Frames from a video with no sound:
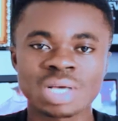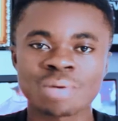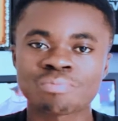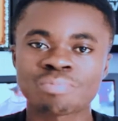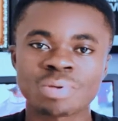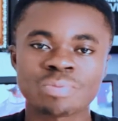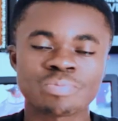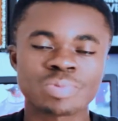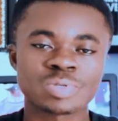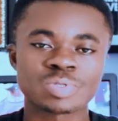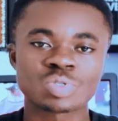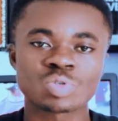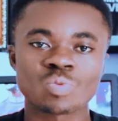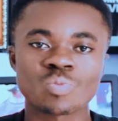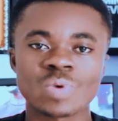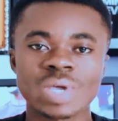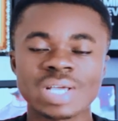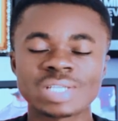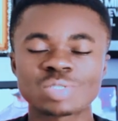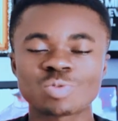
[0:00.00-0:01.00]
some pimping. So
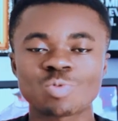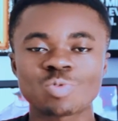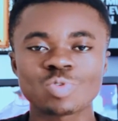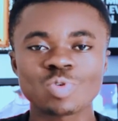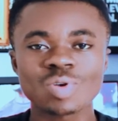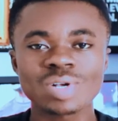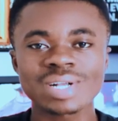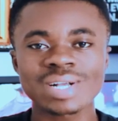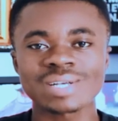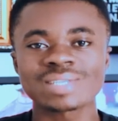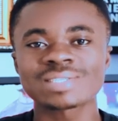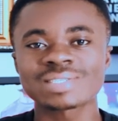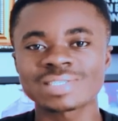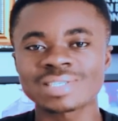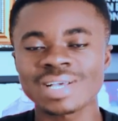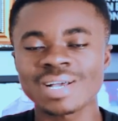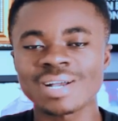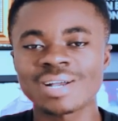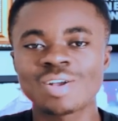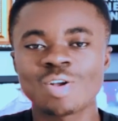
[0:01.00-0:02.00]
we into good
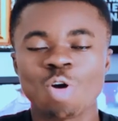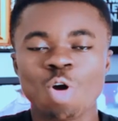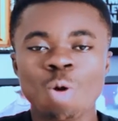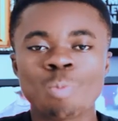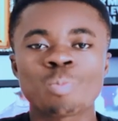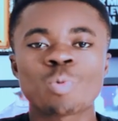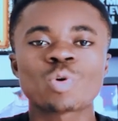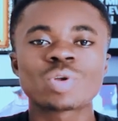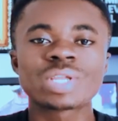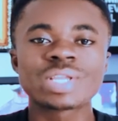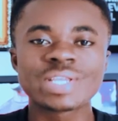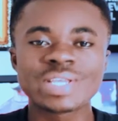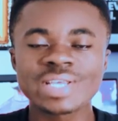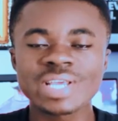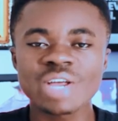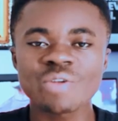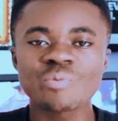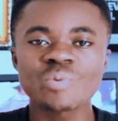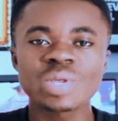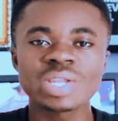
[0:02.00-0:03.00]
cancer upon
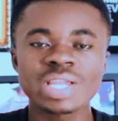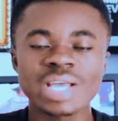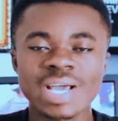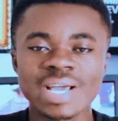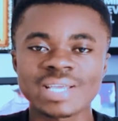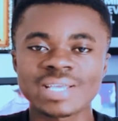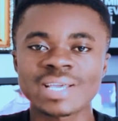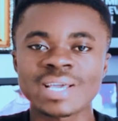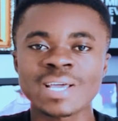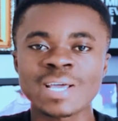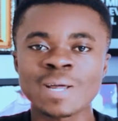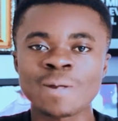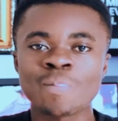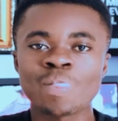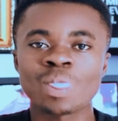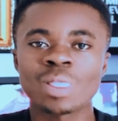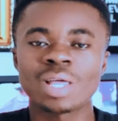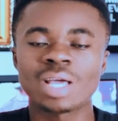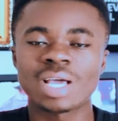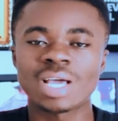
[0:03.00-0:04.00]
hearing a year
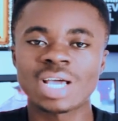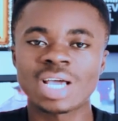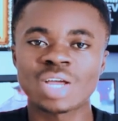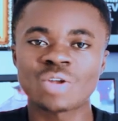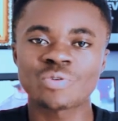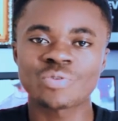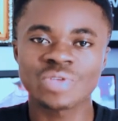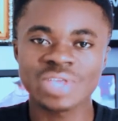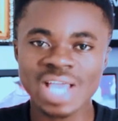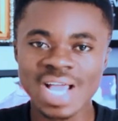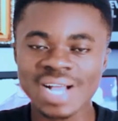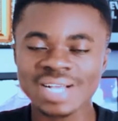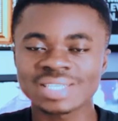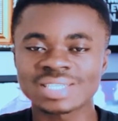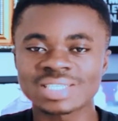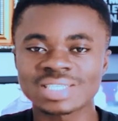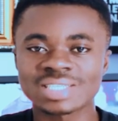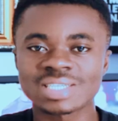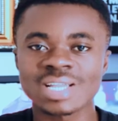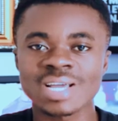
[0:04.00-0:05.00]
a
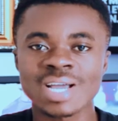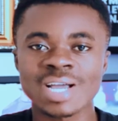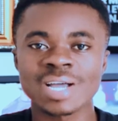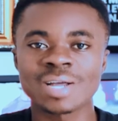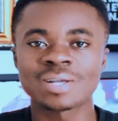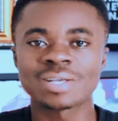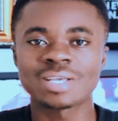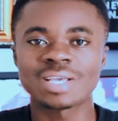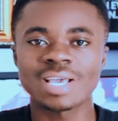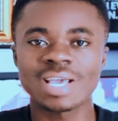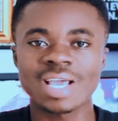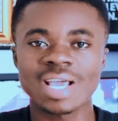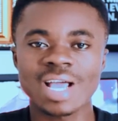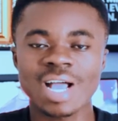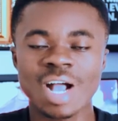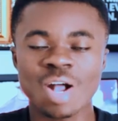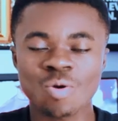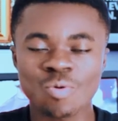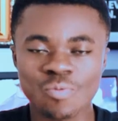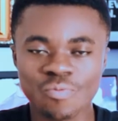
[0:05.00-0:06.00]
reaction.
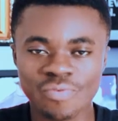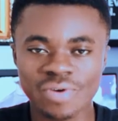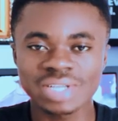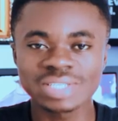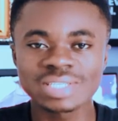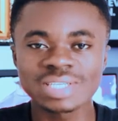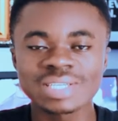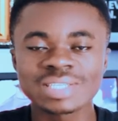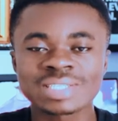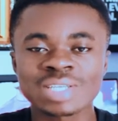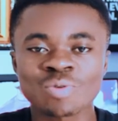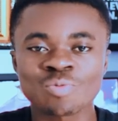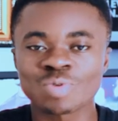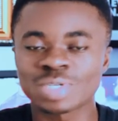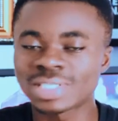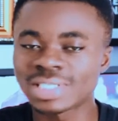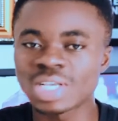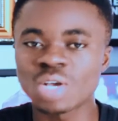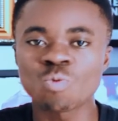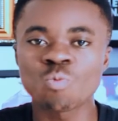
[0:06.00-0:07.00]
Evangelist
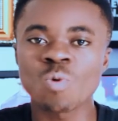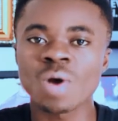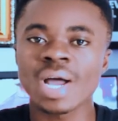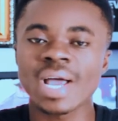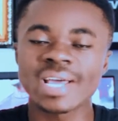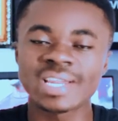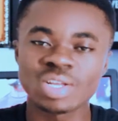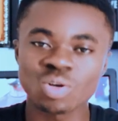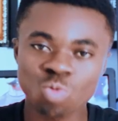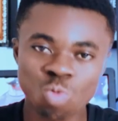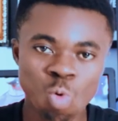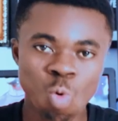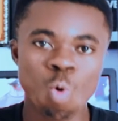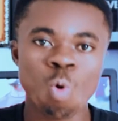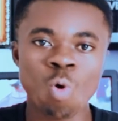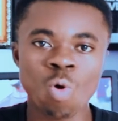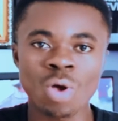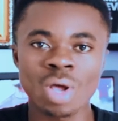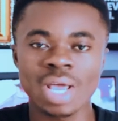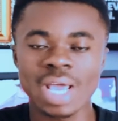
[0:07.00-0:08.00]
Akwasi Awuah at the
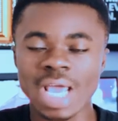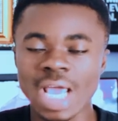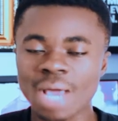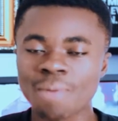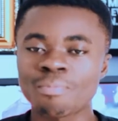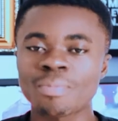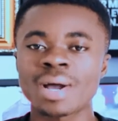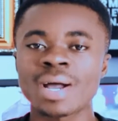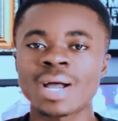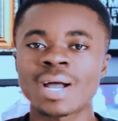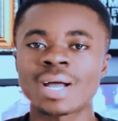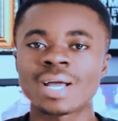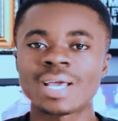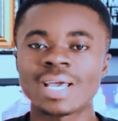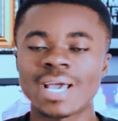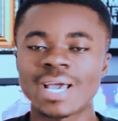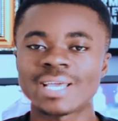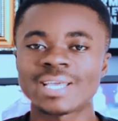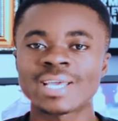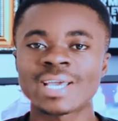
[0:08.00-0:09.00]
call Emma
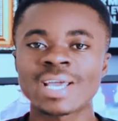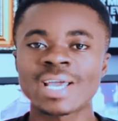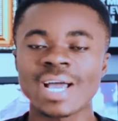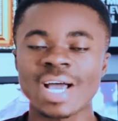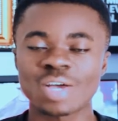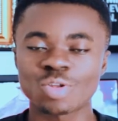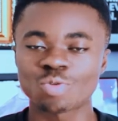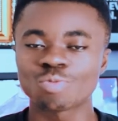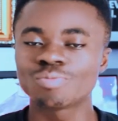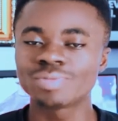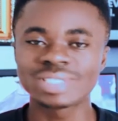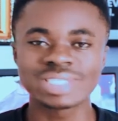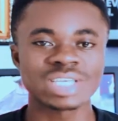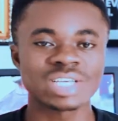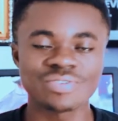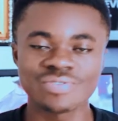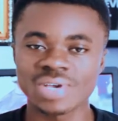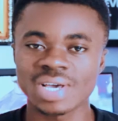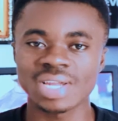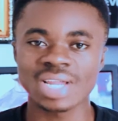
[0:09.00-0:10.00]
a year Adom
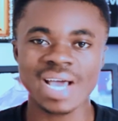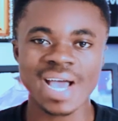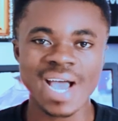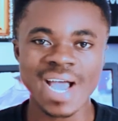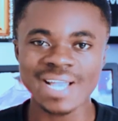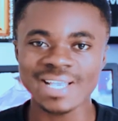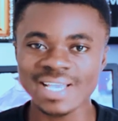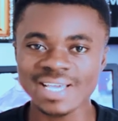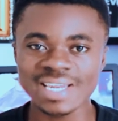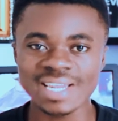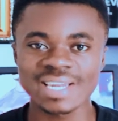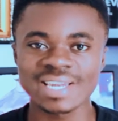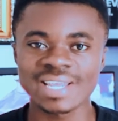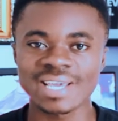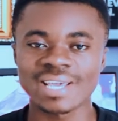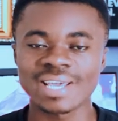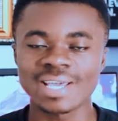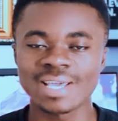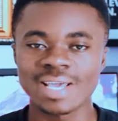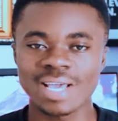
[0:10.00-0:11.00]
Chedia and yen a
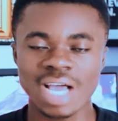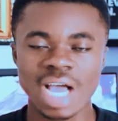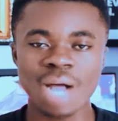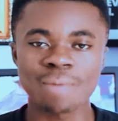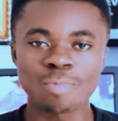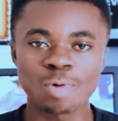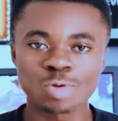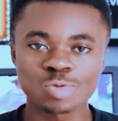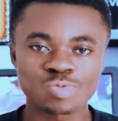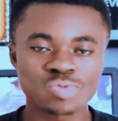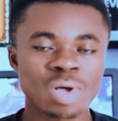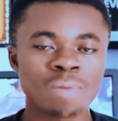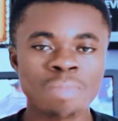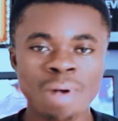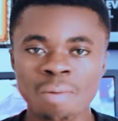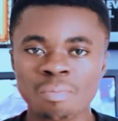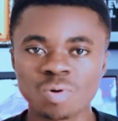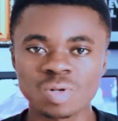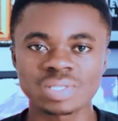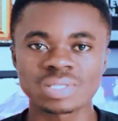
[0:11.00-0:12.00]
day. I'm on so
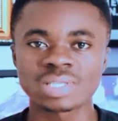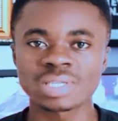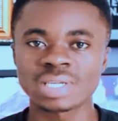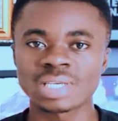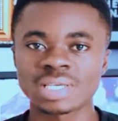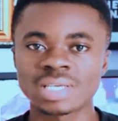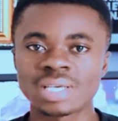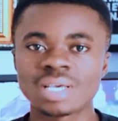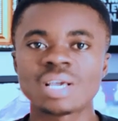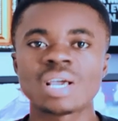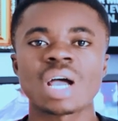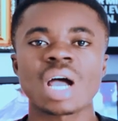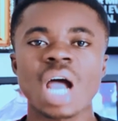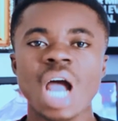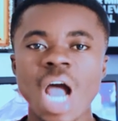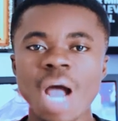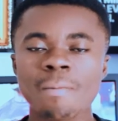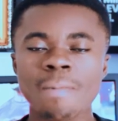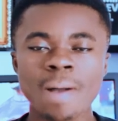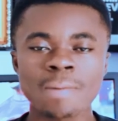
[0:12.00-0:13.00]
about tiny.
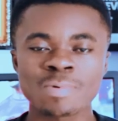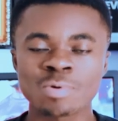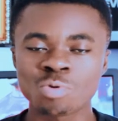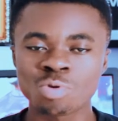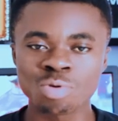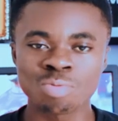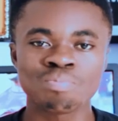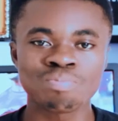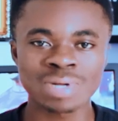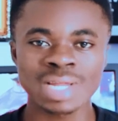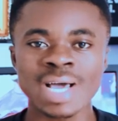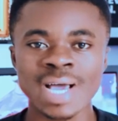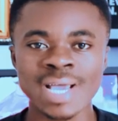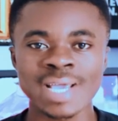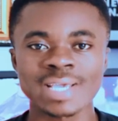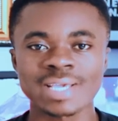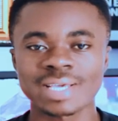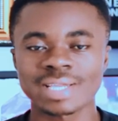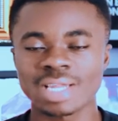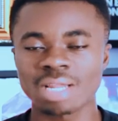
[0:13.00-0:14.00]
I'll be
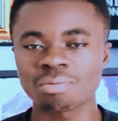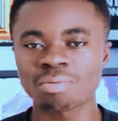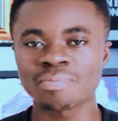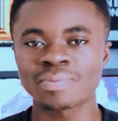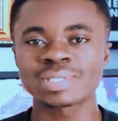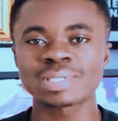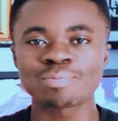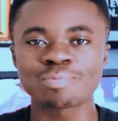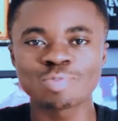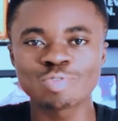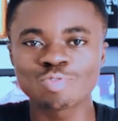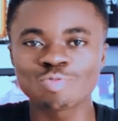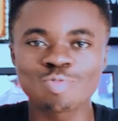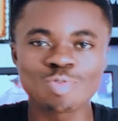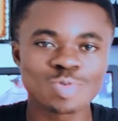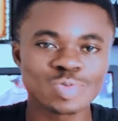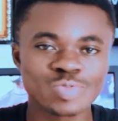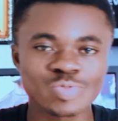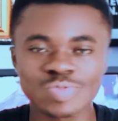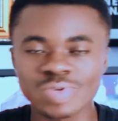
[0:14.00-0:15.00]
reply. Now we do
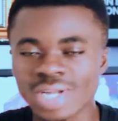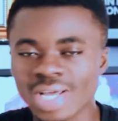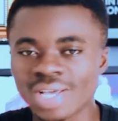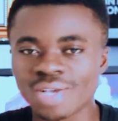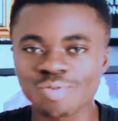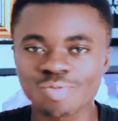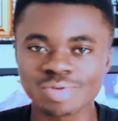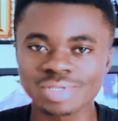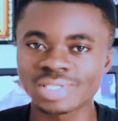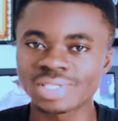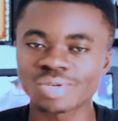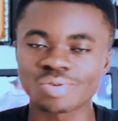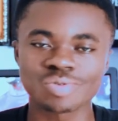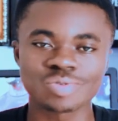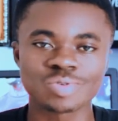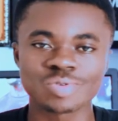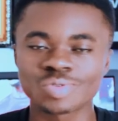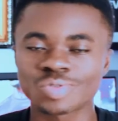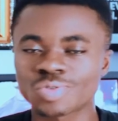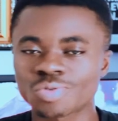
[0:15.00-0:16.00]
go through nine good tea
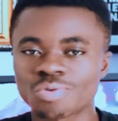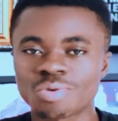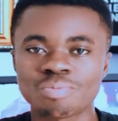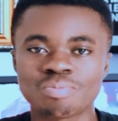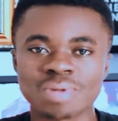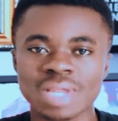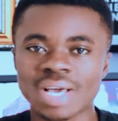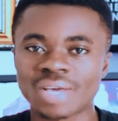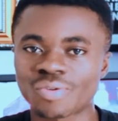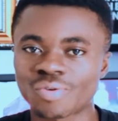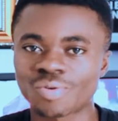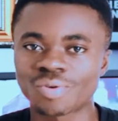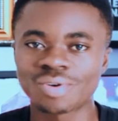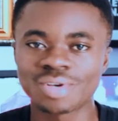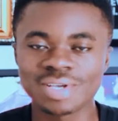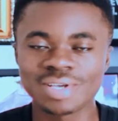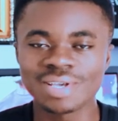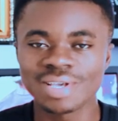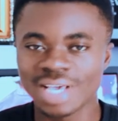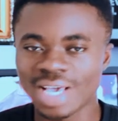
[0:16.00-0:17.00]
with your so reply no.
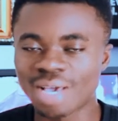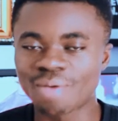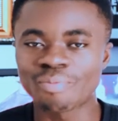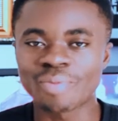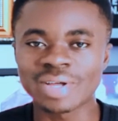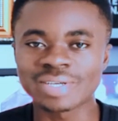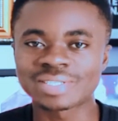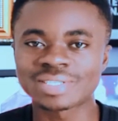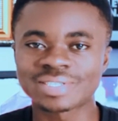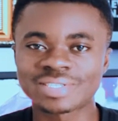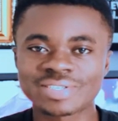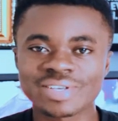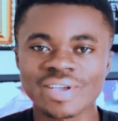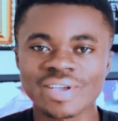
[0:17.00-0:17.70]
And brass is